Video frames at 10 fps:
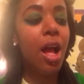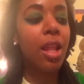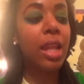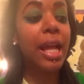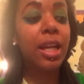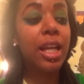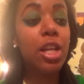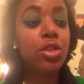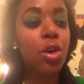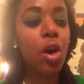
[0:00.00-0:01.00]
likely
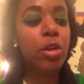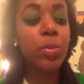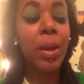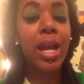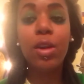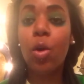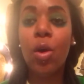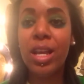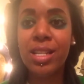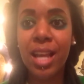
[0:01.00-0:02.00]
to cause pain, or
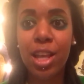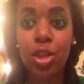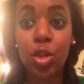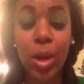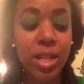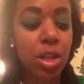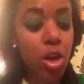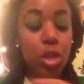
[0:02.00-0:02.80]
is a threat.